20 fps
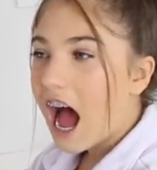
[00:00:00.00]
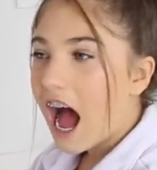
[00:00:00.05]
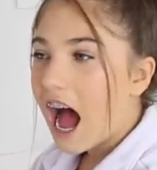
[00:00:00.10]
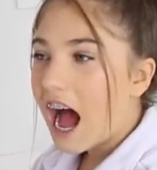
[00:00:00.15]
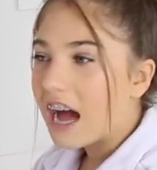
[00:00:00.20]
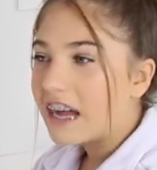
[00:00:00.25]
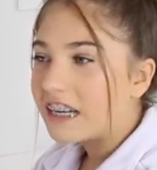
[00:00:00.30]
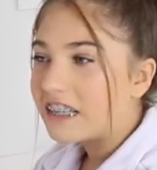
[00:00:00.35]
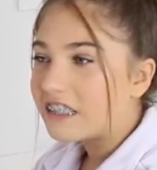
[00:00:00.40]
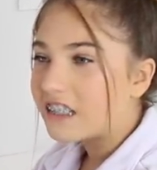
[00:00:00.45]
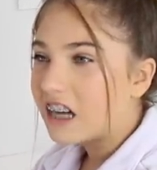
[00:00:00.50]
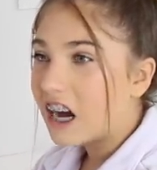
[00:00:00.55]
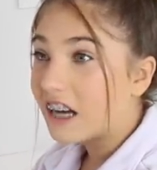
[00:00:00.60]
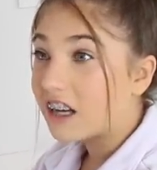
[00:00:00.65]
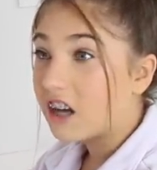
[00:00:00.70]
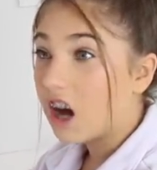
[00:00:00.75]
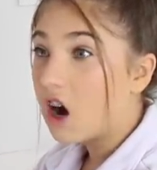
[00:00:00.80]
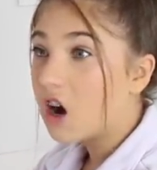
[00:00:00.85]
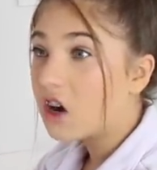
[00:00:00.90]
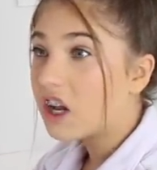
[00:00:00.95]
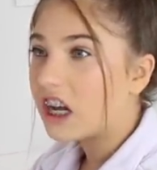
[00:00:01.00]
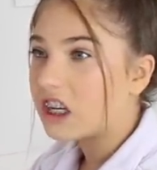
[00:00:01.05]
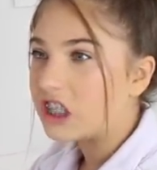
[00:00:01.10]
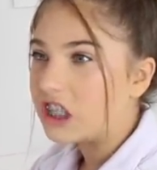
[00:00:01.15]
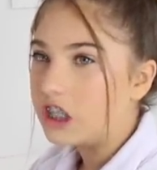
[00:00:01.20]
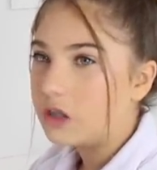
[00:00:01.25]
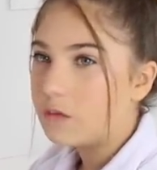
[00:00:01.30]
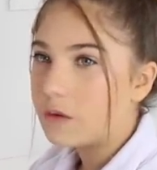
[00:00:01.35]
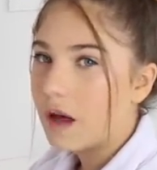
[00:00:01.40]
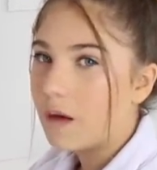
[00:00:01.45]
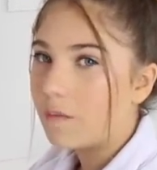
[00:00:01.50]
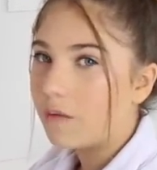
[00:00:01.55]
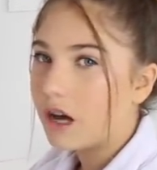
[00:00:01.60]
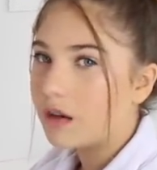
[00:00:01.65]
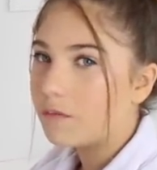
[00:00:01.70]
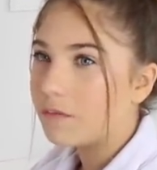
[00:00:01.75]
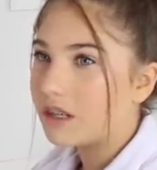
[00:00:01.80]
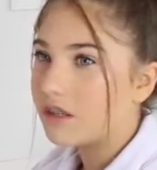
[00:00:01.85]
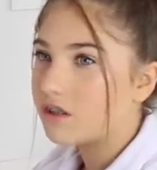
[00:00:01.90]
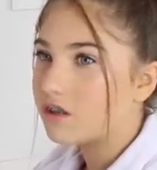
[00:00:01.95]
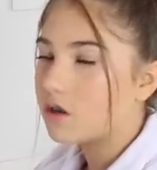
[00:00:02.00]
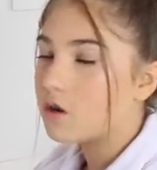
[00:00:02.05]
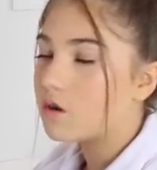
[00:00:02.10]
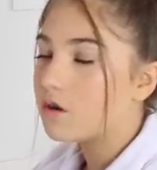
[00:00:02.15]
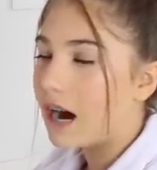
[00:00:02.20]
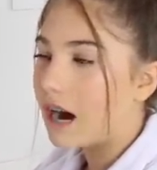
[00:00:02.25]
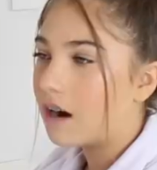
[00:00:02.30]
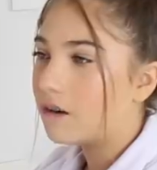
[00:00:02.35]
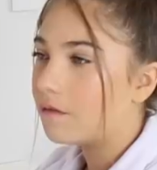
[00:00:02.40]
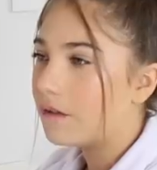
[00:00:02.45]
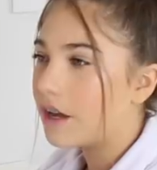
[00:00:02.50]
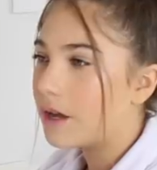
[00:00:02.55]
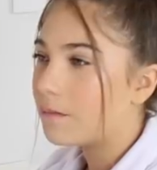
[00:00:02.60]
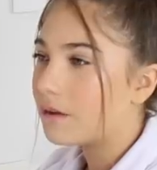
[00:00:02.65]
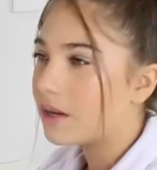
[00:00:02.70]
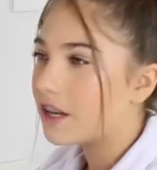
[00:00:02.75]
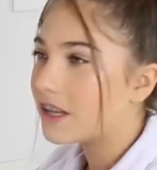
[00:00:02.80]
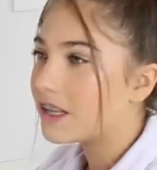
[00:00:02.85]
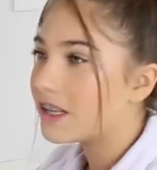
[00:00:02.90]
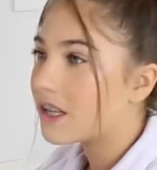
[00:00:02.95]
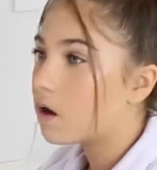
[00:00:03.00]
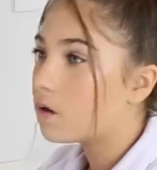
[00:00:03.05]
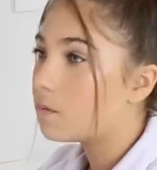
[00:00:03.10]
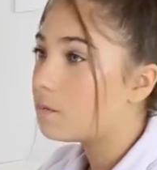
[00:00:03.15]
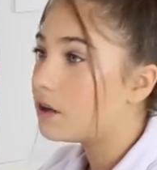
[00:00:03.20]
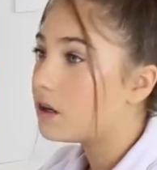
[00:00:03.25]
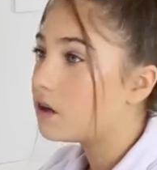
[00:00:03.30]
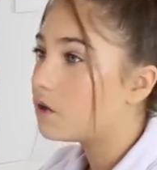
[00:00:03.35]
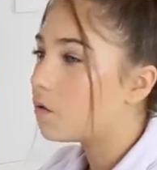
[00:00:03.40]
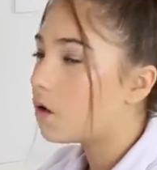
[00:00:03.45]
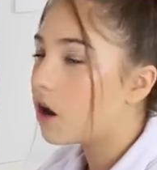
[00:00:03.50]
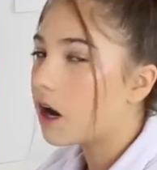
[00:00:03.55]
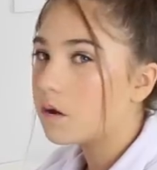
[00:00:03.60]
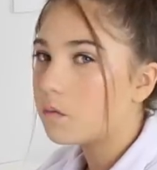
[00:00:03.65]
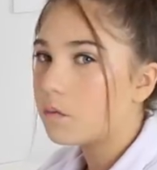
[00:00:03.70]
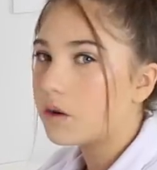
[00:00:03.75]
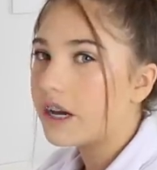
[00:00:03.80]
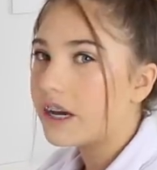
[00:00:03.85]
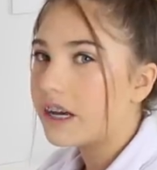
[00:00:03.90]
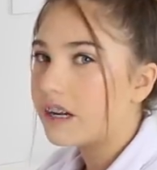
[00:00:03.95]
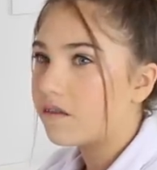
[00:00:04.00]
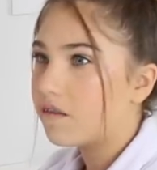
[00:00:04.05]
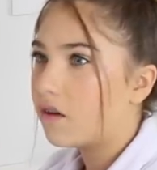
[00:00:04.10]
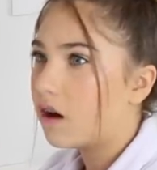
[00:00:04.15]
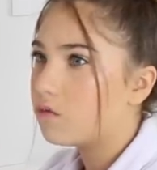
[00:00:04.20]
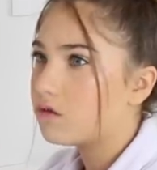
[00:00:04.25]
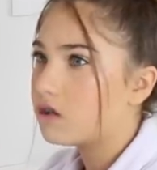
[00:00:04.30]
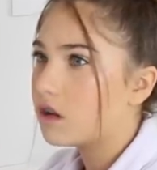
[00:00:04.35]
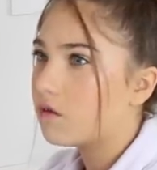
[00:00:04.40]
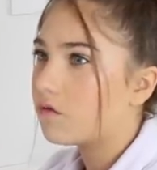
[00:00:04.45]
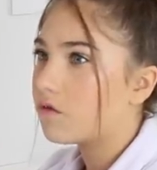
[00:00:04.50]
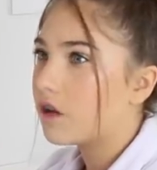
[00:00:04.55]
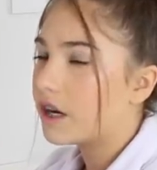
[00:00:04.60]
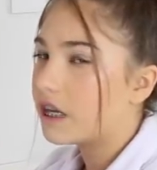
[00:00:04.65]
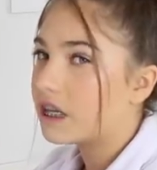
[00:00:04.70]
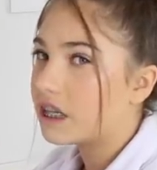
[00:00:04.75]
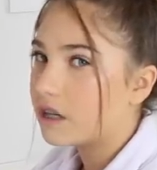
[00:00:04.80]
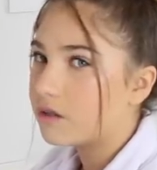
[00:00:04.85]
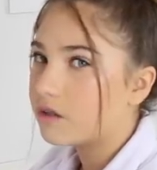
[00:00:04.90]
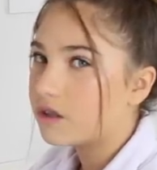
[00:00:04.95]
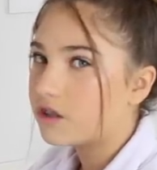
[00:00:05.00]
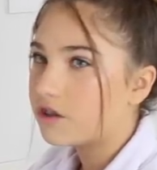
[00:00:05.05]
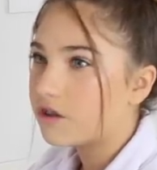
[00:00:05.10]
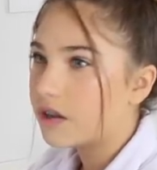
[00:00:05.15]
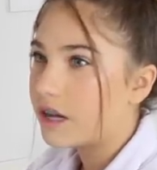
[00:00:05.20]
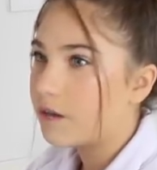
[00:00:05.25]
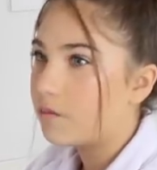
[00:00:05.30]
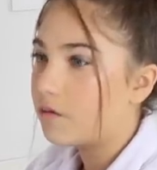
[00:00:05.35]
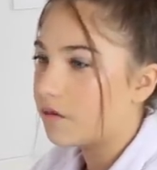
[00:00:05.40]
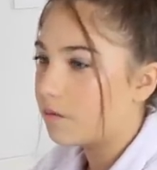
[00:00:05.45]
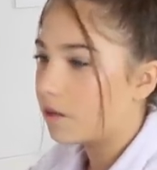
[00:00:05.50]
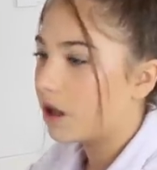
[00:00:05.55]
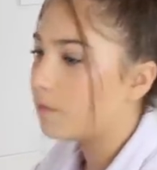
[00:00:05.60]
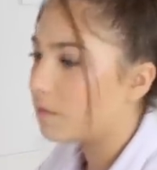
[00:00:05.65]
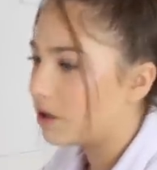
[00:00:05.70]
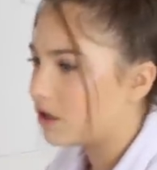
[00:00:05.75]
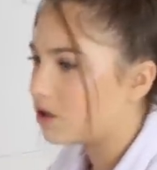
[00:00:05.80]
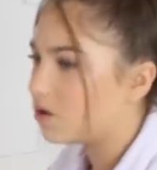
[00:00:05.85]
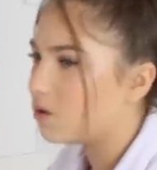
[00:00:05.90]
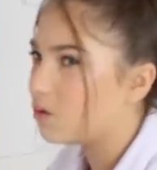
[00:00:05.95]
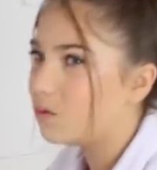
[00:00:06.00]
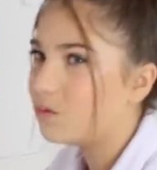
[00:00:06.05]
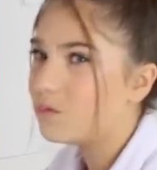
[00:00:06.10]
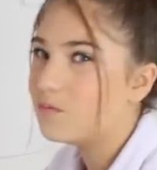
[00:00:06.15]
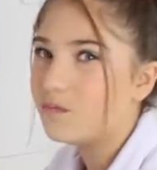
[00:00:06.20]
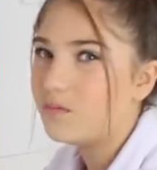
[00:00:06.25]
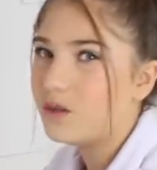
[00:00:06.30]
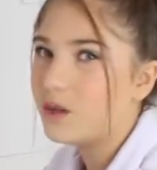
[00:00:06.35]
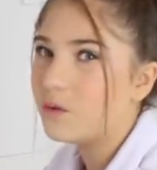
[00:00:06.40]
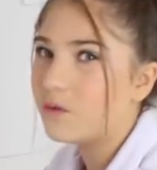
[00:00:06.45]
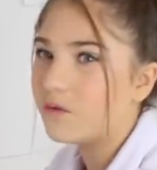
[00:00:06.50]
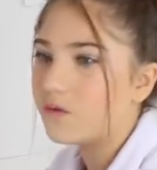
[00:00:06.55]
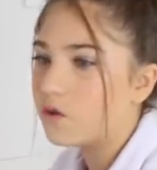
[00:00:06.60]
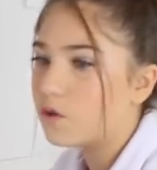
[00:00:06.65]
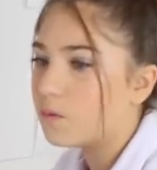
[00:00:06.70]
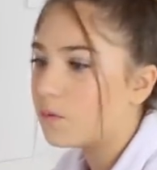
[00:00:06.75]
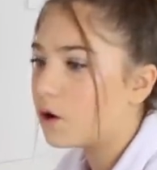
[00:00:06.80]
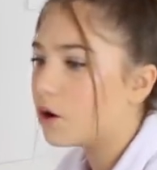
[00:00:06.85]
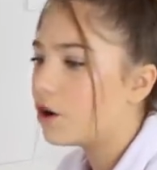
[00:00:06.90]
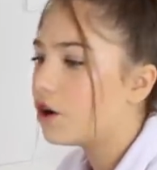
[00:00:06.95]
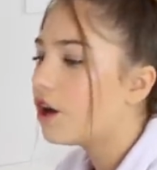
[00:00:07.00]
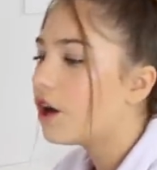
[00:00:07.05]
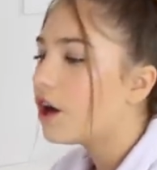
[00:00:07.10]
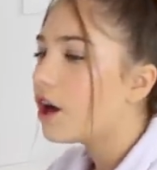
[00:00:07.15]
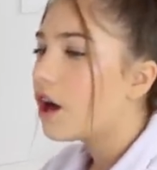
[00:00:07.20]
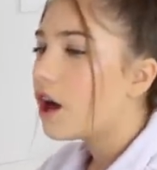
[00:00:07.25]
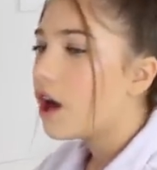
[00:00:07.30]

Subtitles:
and I can't actually wear like my school outfit because that would be quite weird if I was like running down the street with like my school uniform on.